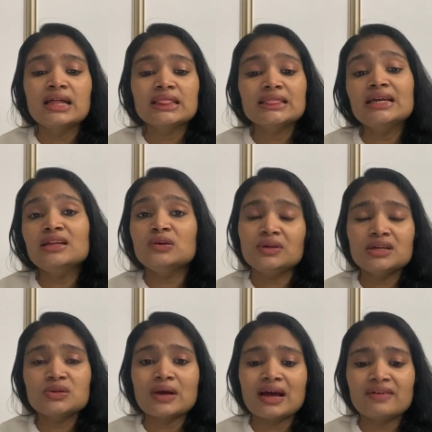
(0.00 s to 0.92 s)
then you
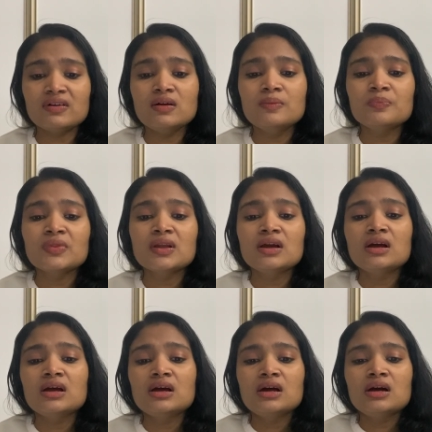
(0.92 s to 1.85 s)
need to have
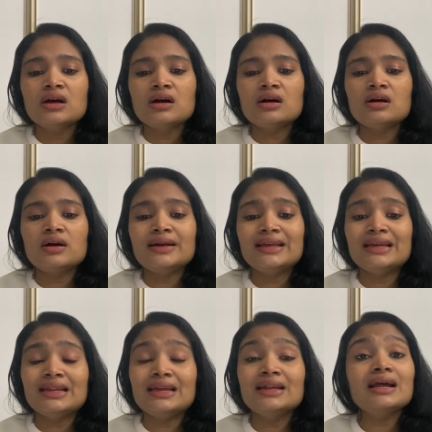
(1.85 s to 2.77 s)
a
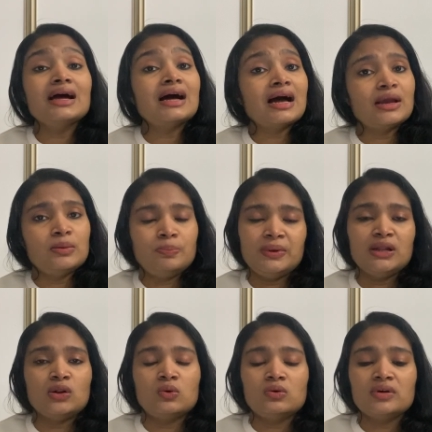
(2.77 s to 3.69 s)
degree in ip
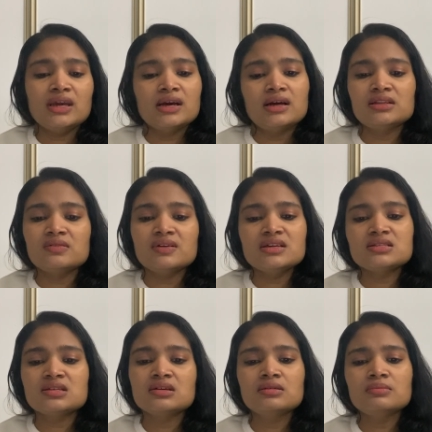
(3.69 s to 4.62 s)
law okay otherwise